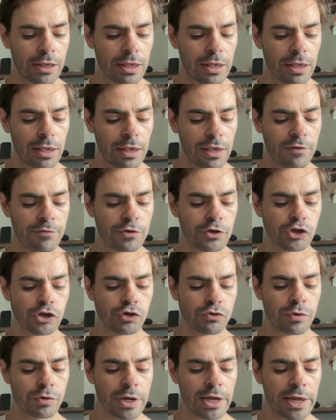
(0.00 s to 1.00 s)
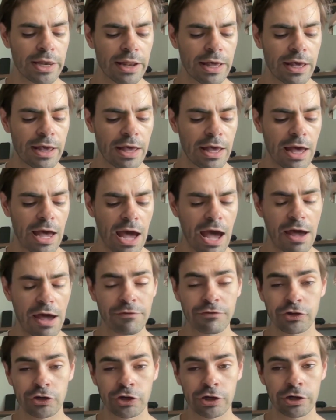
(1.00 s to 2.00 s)
if you do it
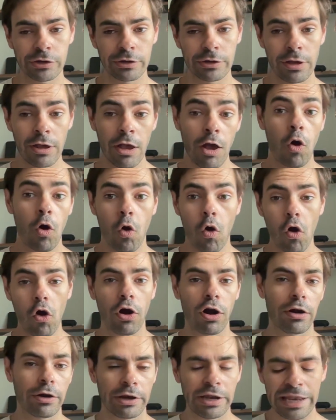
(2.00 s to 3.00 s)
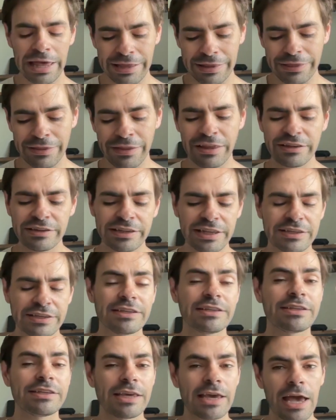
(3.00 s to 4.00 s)
after, or like the
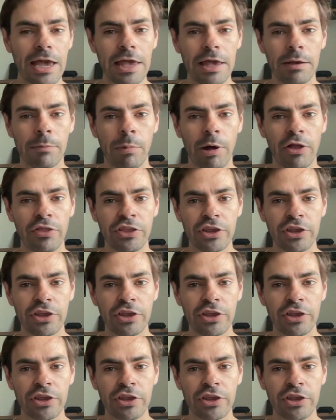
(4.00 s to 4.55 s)
CTA about